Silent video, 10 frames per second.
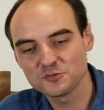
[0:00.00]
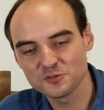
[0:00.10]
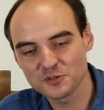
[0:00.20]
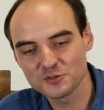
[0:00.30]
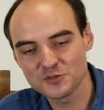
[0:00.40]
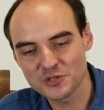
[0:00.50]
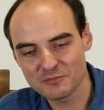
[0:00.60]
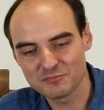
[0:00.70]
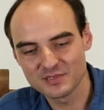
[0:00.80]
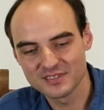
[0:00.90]
do a good
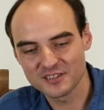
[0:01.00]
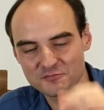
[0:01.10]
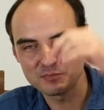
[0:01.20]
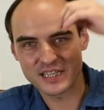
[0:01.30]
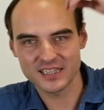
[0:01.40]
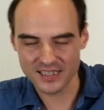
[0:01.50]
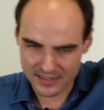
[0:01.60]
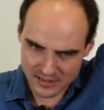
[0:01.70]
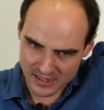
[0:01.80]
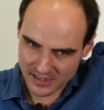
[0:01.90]
job of blending the
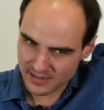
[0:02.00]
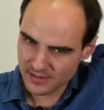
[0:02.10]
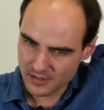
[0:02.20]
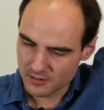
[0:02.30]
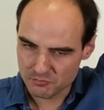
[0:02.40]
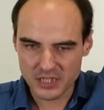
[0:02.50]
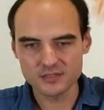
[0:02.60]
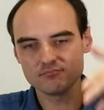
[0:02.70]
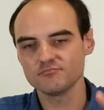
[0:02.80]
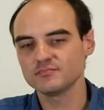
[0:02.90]
tea.
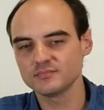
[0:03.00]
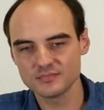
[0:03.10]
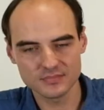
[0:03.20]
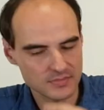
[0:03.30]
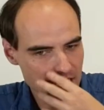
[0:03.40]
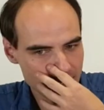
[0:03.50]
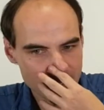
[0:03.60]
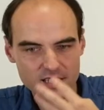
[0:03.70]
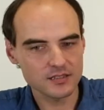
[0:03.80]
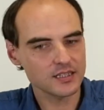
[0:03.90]
But I
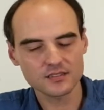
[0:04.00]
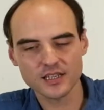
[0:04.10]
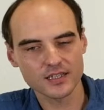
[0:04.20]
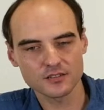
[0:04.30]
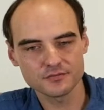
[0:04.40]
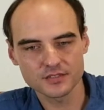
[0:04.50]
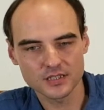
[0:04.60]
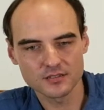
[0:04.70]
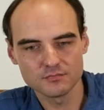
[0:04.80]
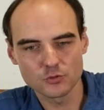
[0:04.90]
like that kind of
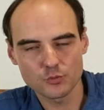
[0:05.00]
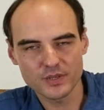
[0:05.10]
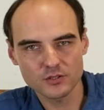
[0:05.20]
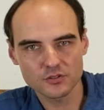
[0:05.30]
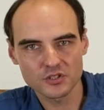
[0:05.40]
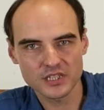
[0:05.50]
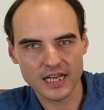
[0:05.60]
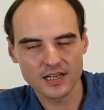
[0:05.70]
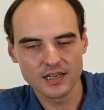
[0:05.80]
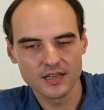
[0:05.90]
more bitter
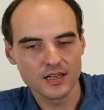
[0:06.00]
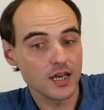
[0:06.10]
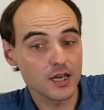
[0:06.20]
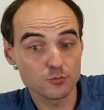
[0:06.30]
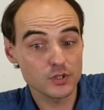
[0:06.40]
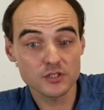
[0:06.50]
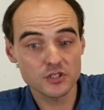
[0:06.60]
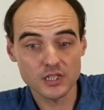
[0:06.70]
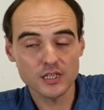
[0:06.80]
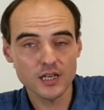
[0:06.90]
style, and we'll
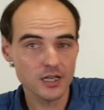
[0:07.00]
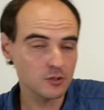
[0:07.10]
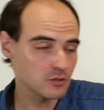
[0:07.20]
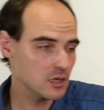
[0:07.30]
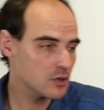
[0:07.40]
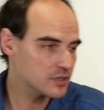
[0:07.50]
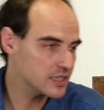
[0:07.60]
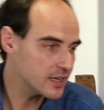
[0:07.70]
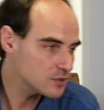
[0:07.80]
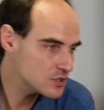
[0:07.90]
see how it
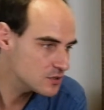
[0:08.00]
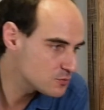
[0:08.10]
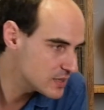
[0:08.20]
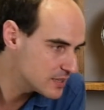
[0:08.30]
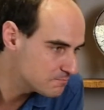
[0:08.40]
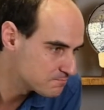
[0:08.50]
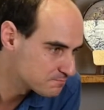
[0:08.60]
ages really.